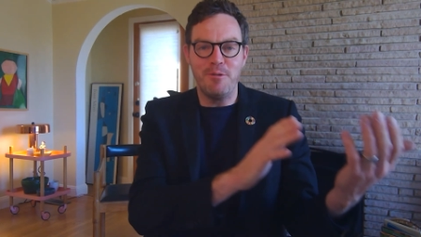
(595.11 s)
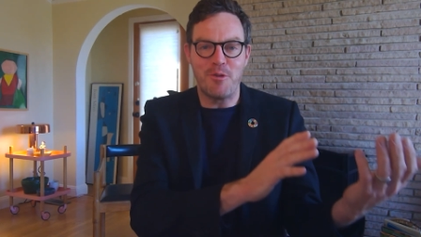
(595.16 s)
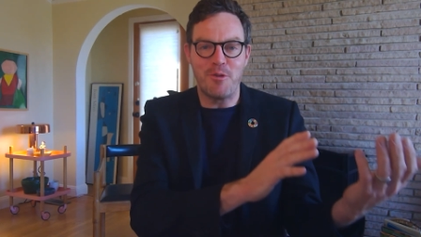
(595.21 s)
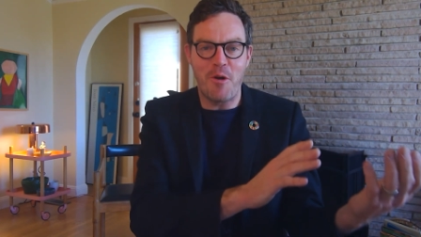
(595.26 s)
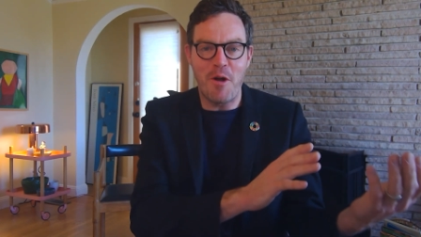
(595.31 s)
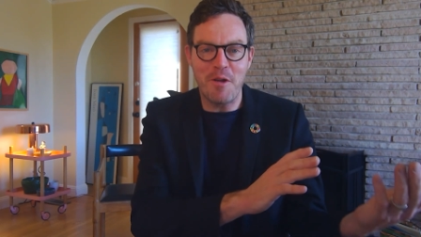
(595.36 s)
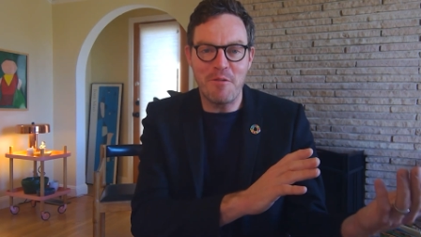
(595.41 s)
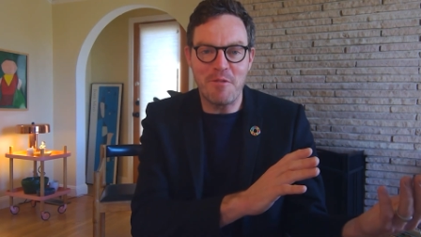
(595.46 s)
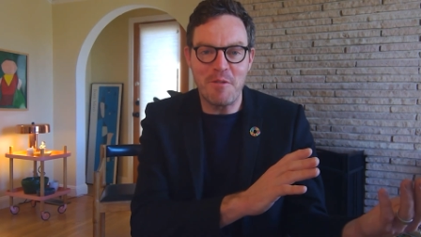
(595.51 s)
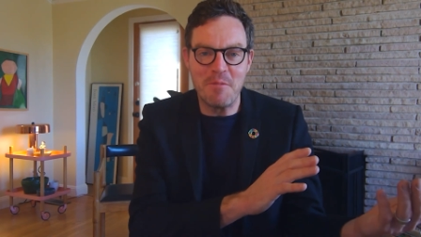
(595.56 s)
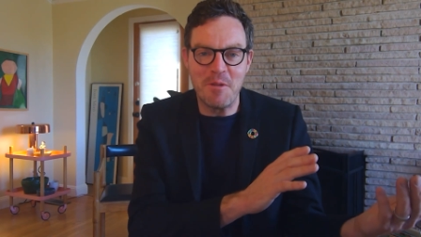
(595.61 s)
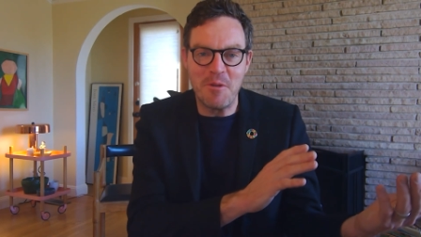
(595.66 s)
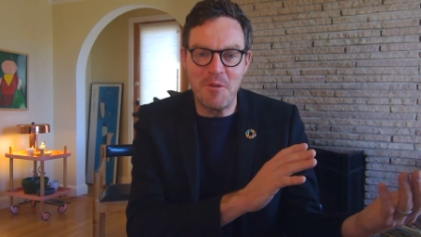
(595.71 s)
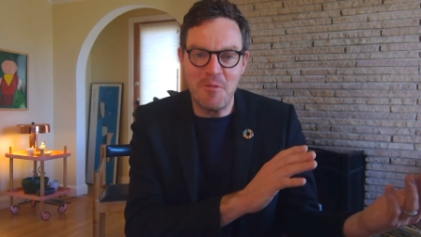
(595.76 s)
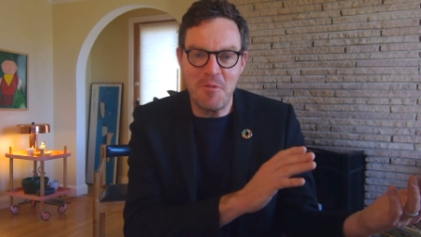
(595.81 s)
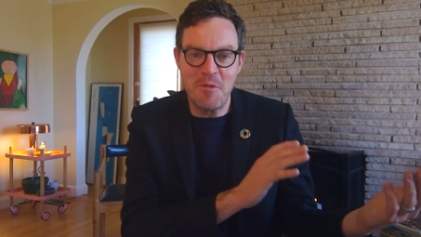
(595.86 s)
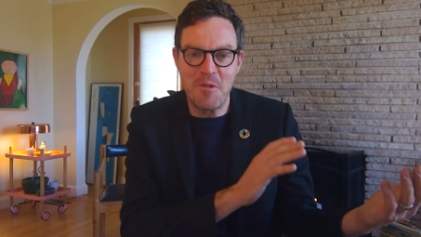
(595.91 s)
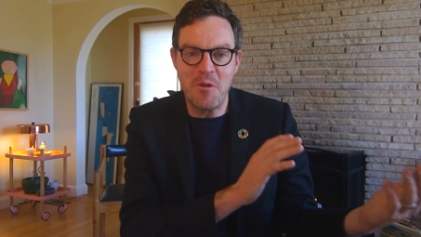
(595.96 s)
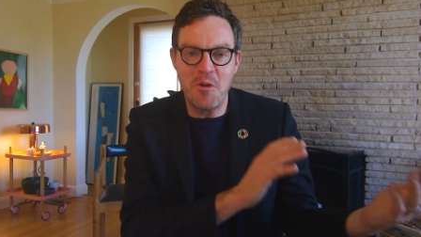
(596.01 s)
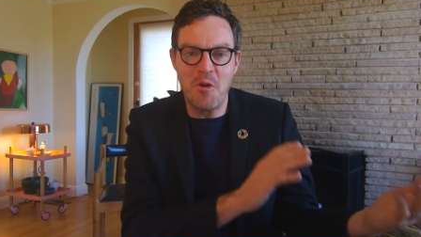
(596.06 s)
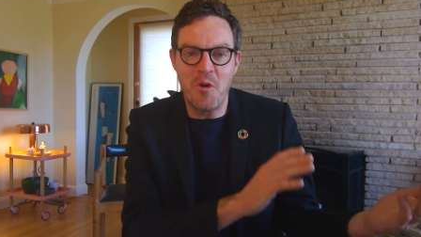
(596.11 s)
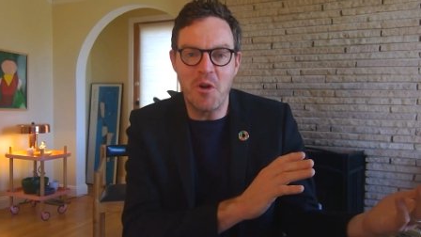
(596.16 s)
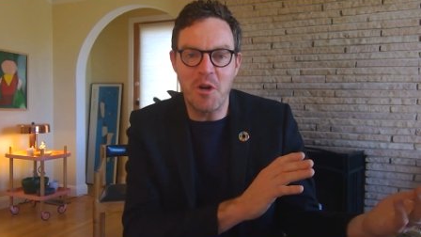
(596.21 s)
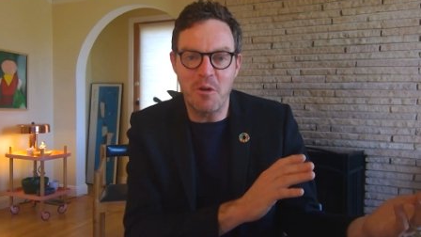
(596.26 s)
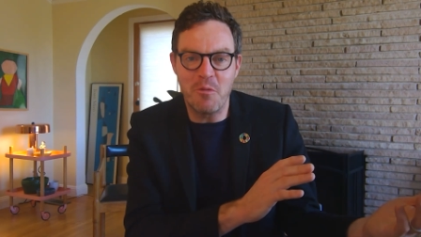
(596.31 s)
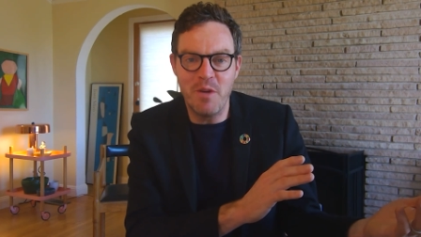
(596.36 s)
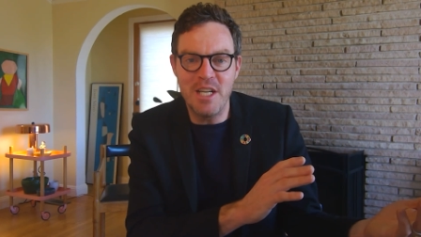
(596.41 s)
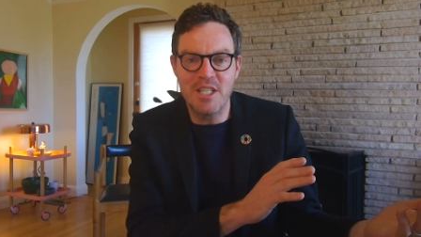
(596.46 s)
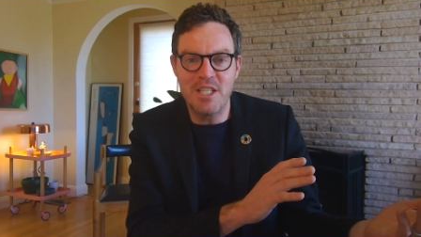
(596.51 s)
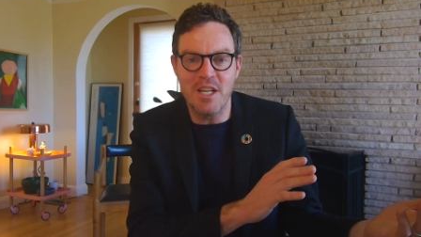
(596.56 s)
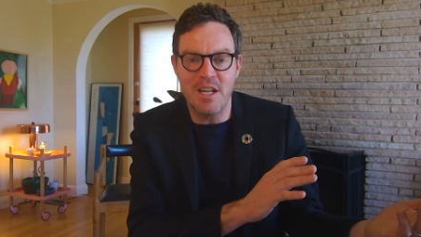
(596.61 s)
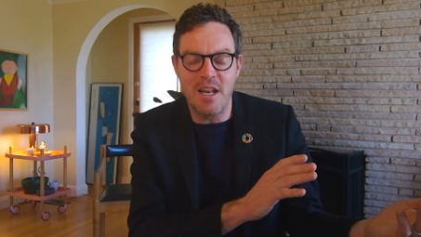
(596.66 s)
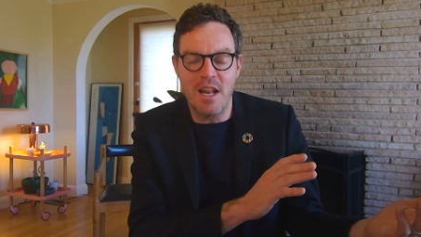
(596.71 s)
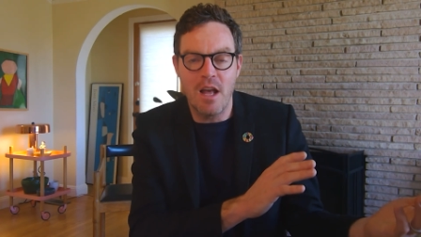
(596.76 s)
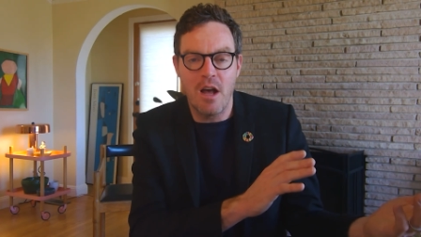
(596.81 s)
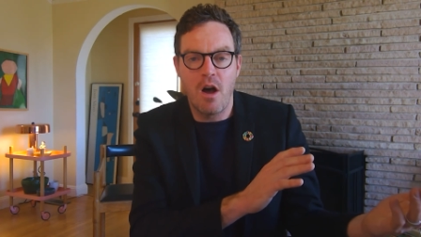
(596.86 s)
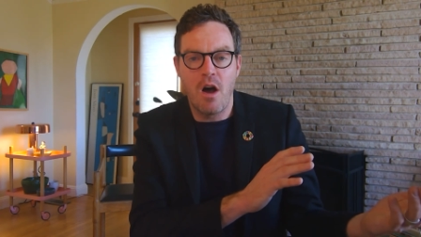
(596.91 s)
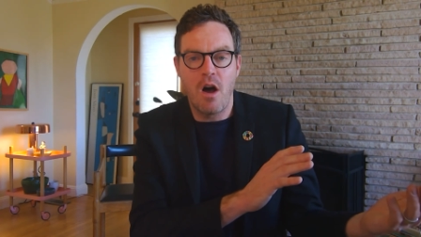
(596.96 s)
drawing from the Nordic region